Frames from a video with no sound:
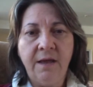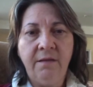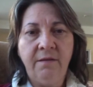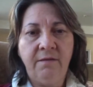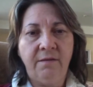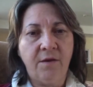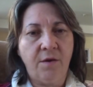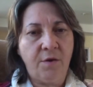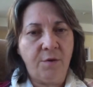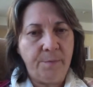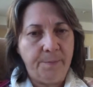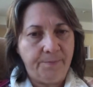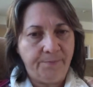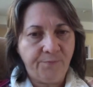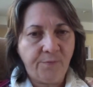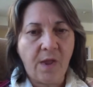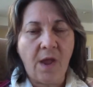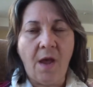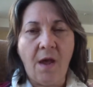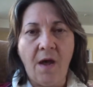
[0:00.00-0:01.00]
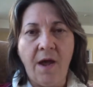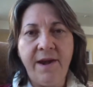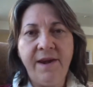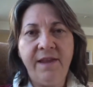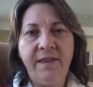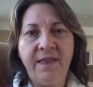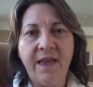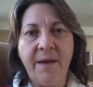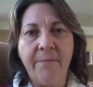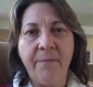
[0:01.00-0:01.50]
So I
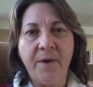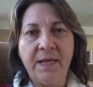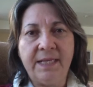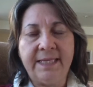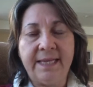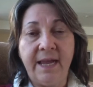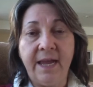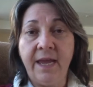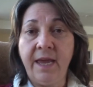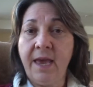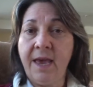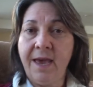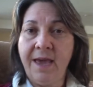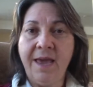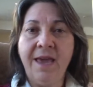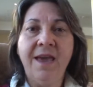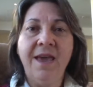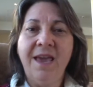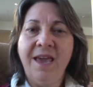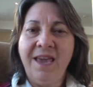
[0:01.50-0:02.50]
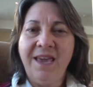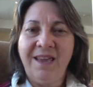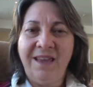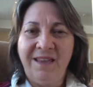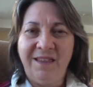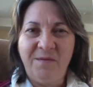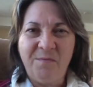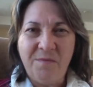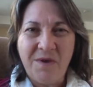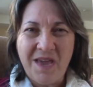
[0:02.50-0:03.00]
did that by saying, hey,
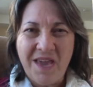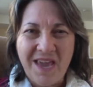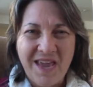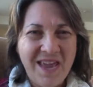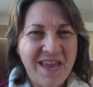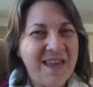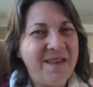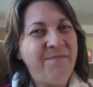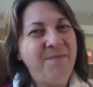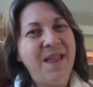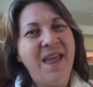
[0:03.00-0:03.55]
it's me,